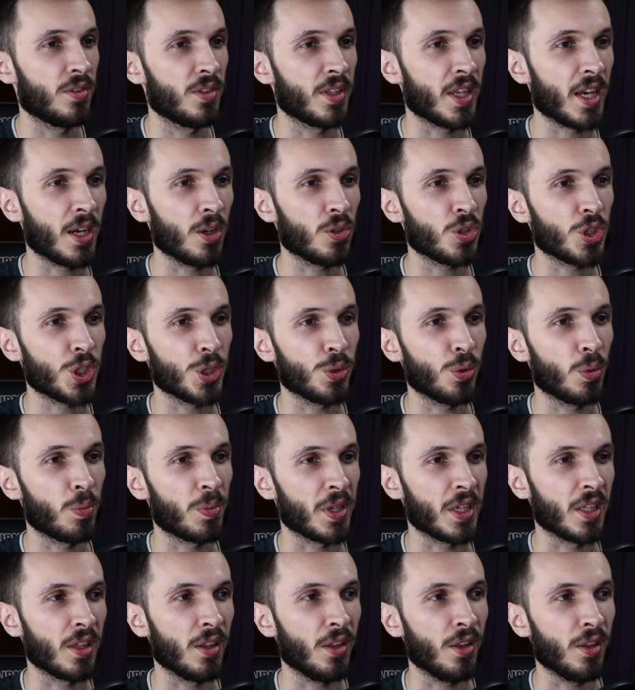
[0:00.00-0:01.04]
Now she will
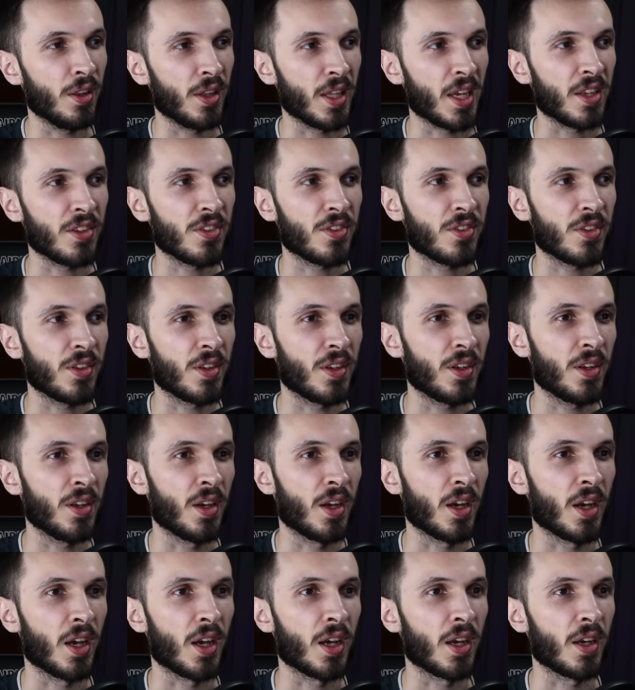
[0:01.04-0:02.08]
be less
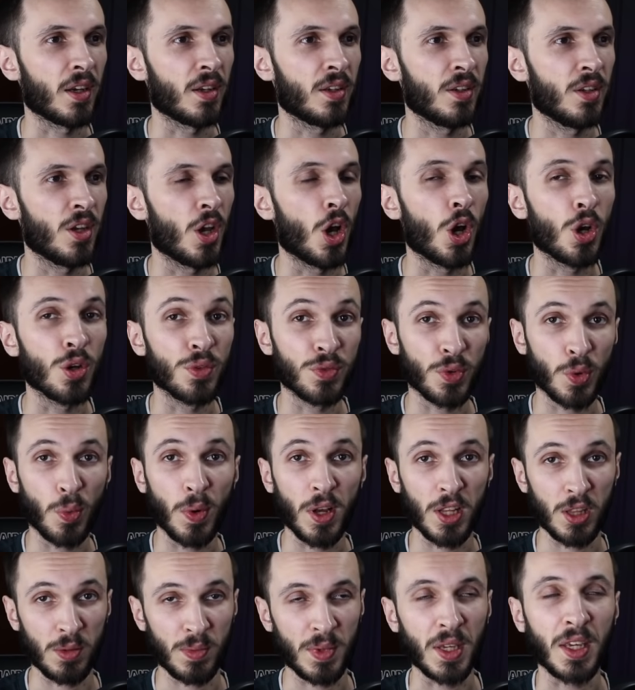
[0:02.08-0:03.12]
uh,
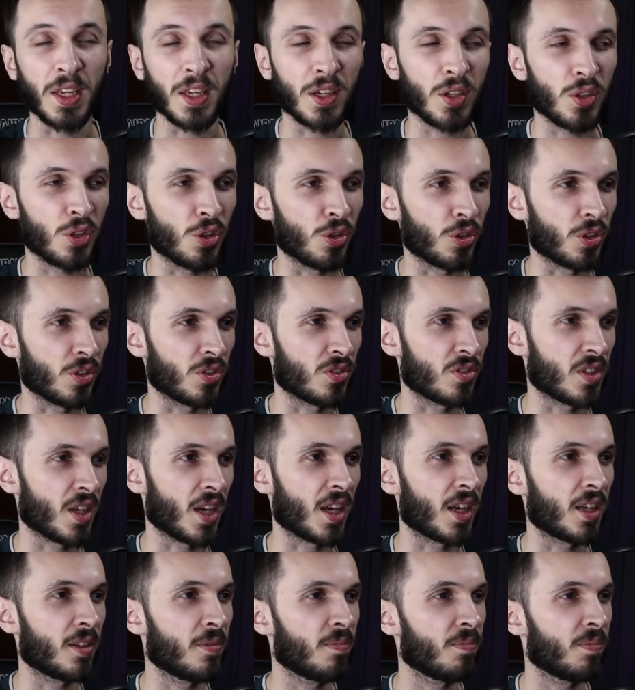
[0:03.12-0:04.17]
overwhelming you could say.